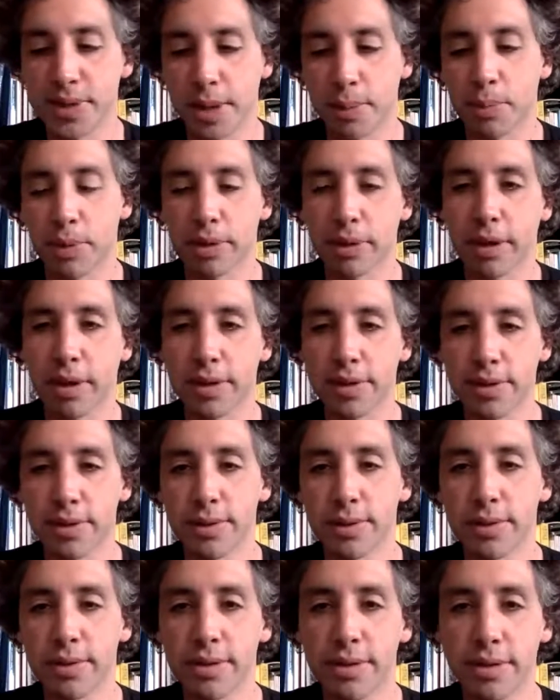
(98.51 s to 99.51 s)
two separate
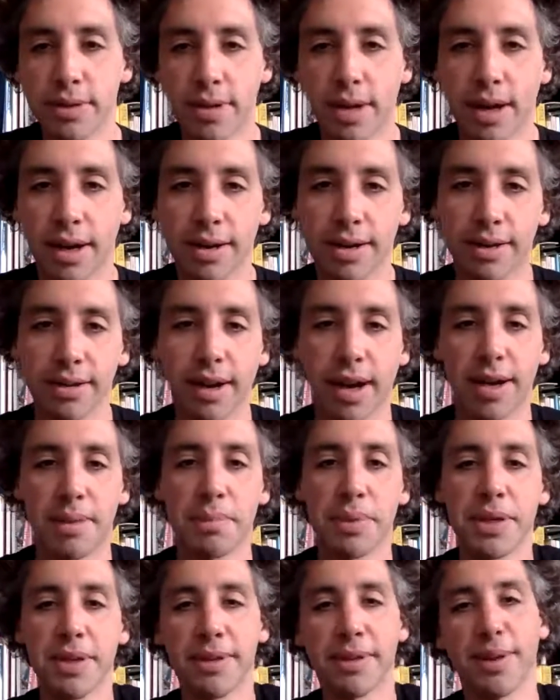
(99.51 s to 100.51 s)
lawsuits,
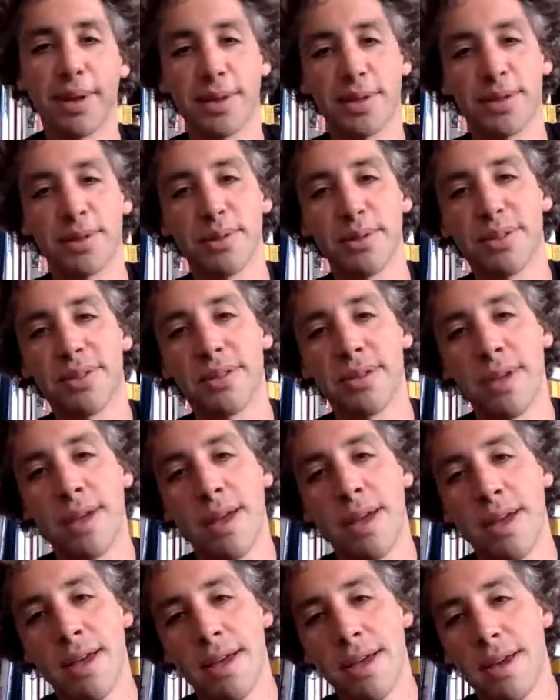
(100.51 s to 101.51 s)
IP
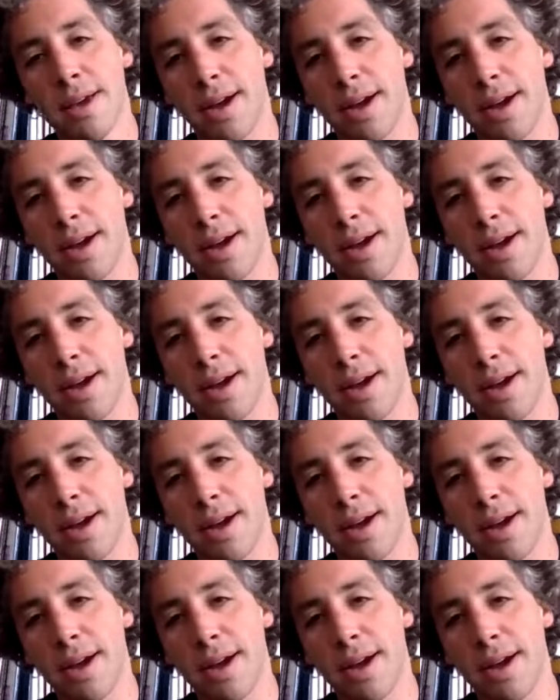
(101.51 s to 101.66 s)
lawsuits,